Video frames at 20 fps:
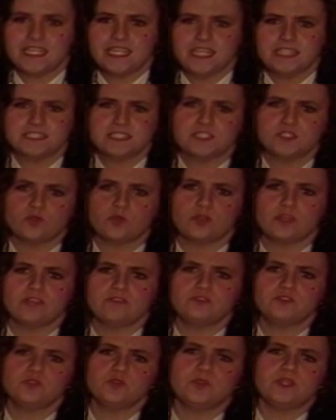It's a story
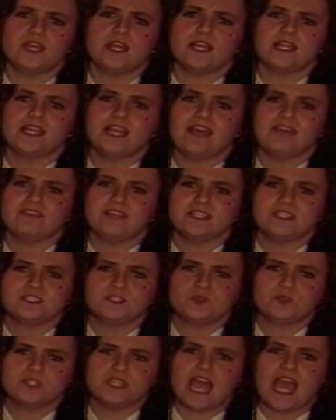of two young lovers
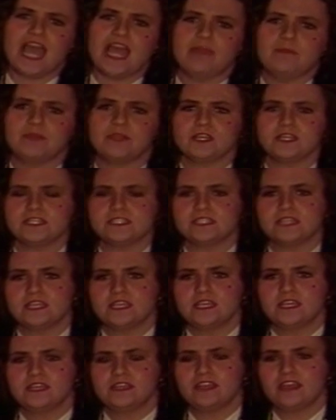who die because
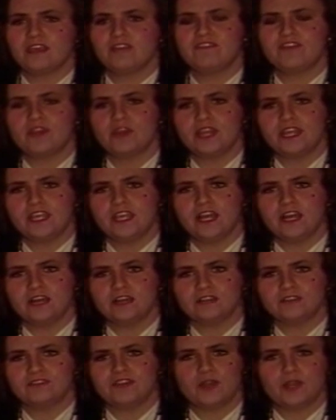they are very
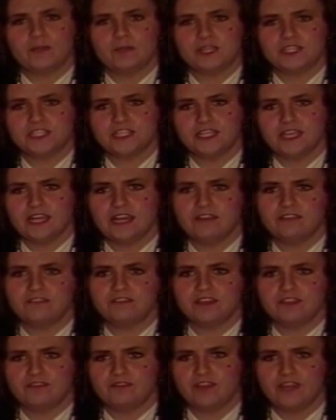young, very much in
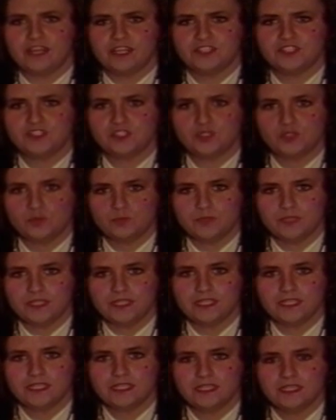love, and very stupid.